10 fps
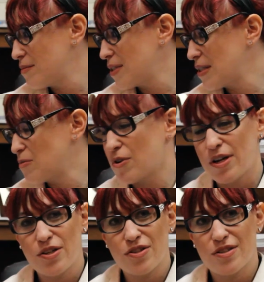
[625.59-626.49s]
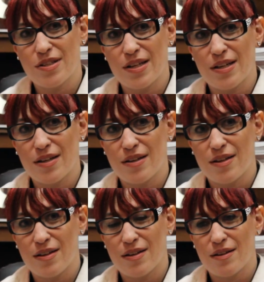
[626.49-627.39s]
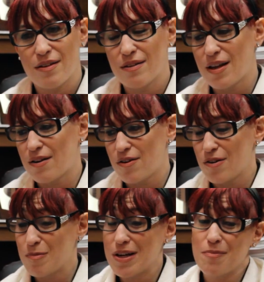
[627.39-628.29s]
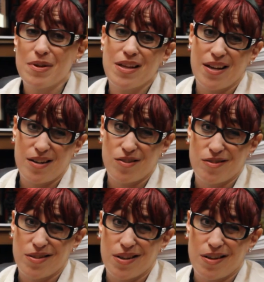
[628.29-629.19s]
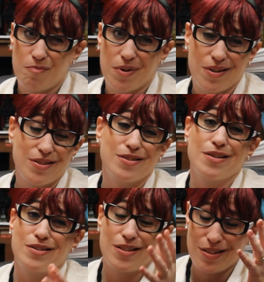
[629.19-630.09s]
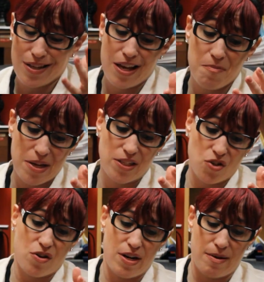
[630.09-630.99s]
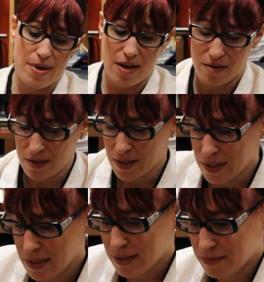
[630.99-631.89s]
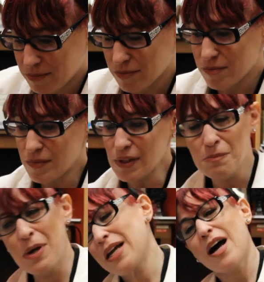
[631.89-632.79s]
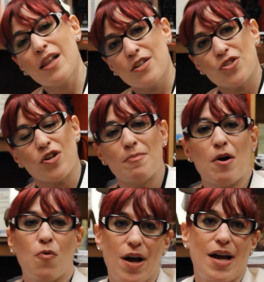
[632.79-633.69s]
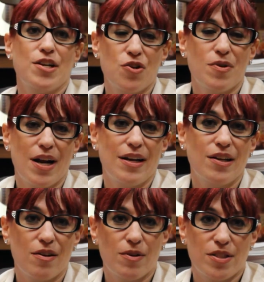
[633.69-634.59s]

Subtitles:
This is more interesting. I don't know, it might not be that interesting, but this is kind of my story about my college story about why I do what I do.